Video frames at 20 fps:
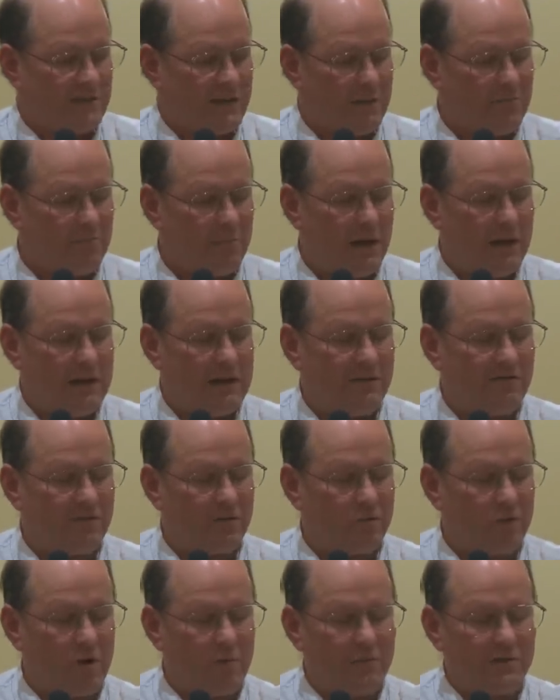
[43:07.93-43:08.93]
that many of
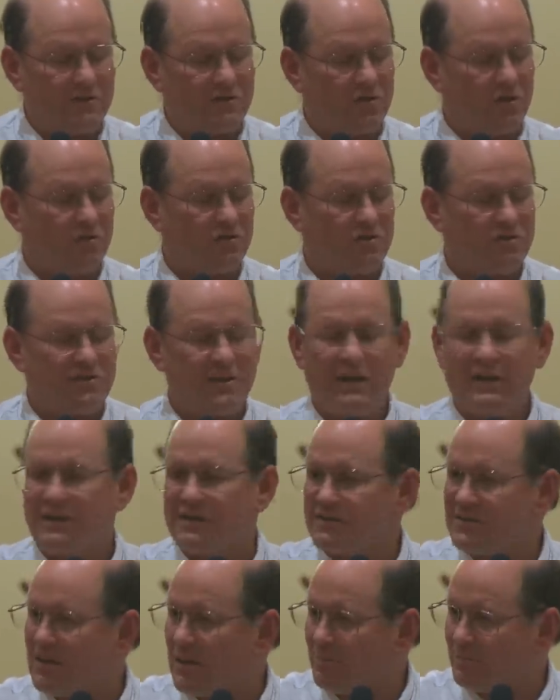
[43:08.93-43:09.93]
the Roman soldiers had
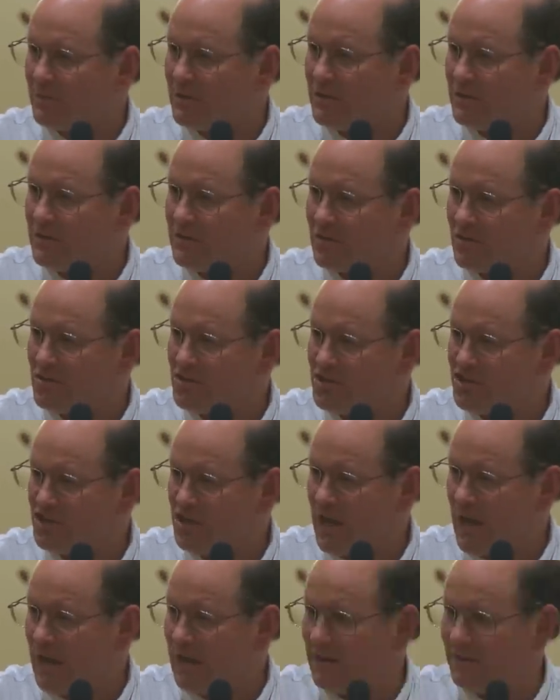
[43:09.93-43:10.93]
accepted
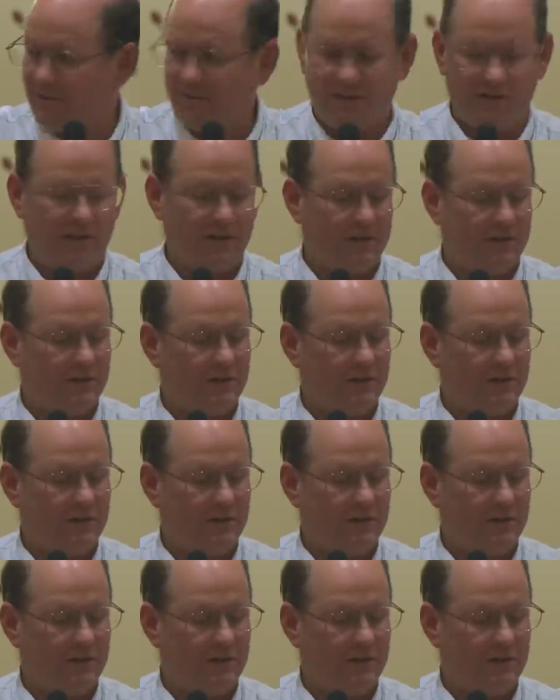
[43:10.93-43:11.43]
Christianity.